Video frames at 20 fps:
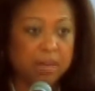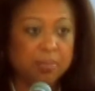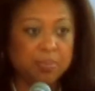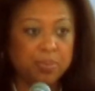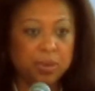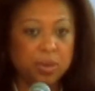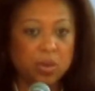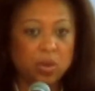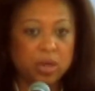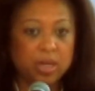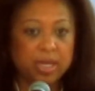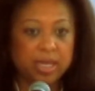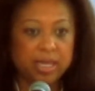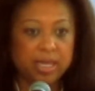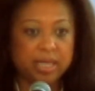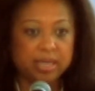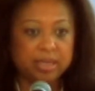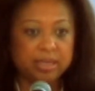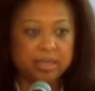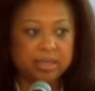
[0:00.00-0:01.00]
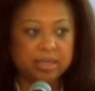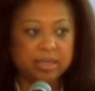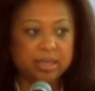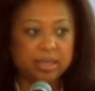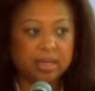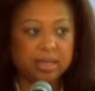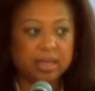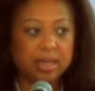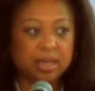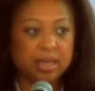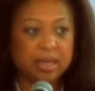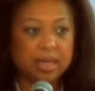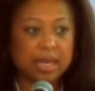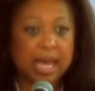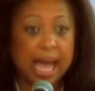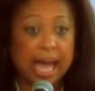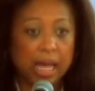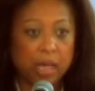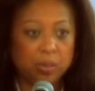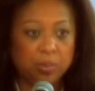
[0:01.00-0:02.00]
Employees
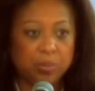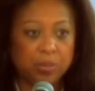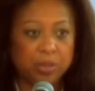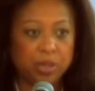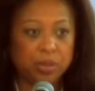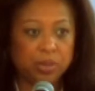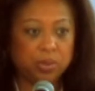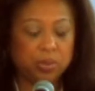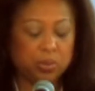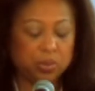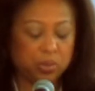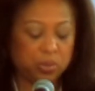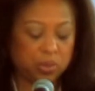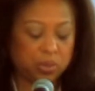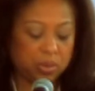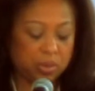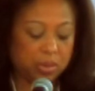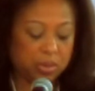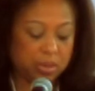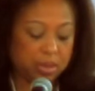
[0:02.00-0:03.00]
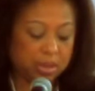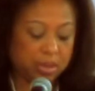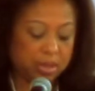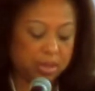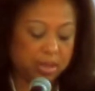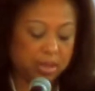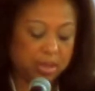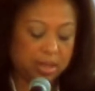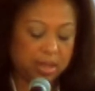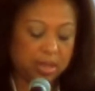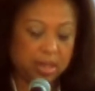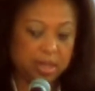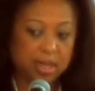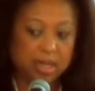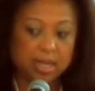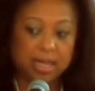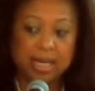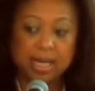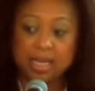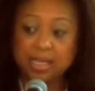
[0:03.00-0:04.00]
help you,
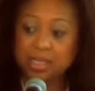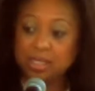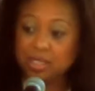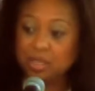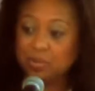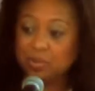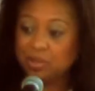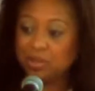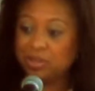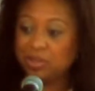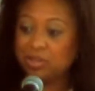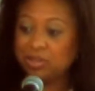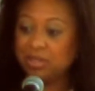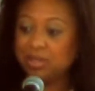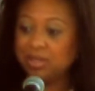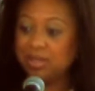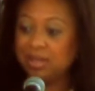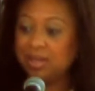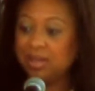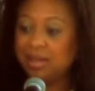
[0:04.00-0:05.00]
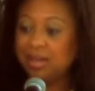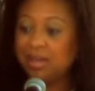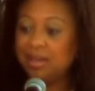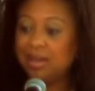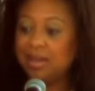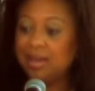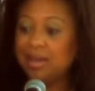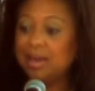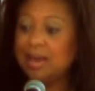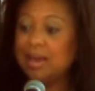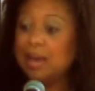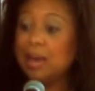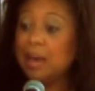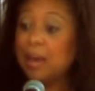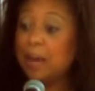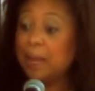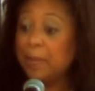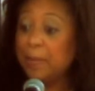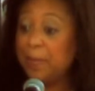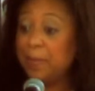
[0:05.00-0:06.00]
customers
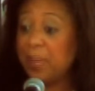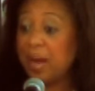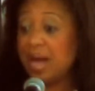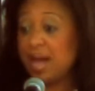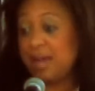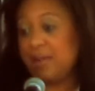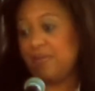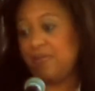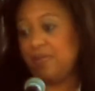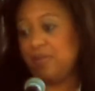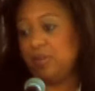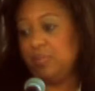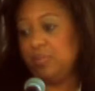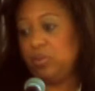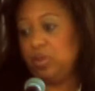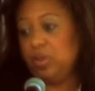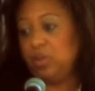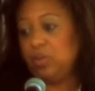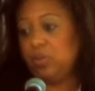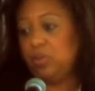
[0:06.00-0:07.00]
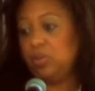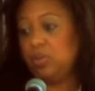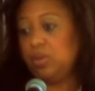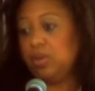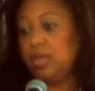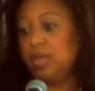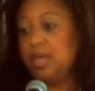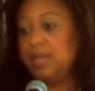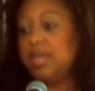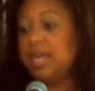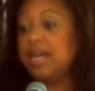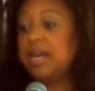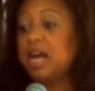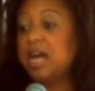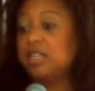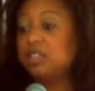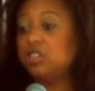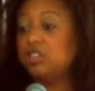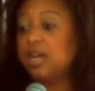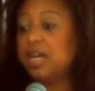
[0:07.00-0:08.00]
buy from you. They
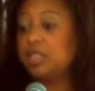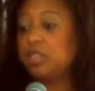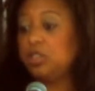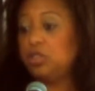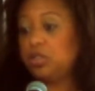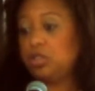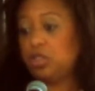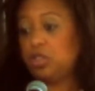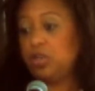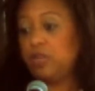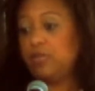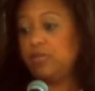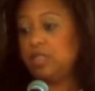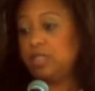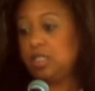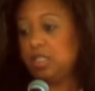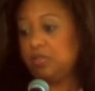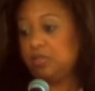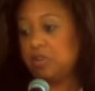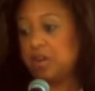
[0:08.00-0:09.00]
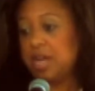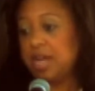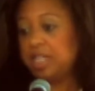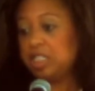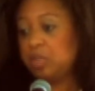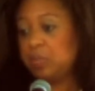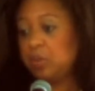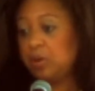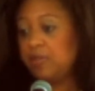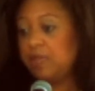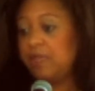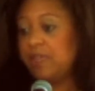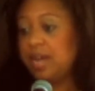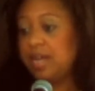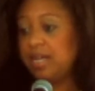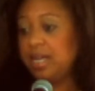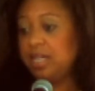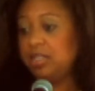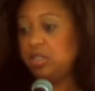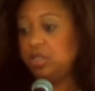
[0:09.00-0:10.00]
contract your services for expert
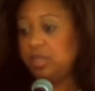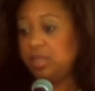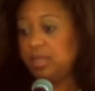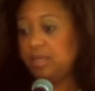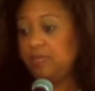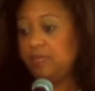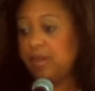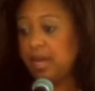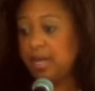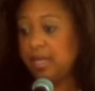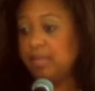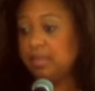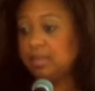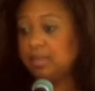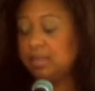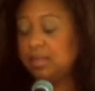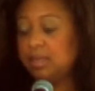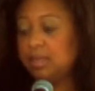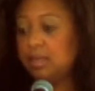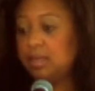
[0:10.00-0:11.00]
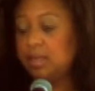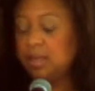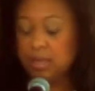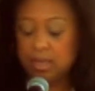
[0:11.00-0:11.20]
financial advice.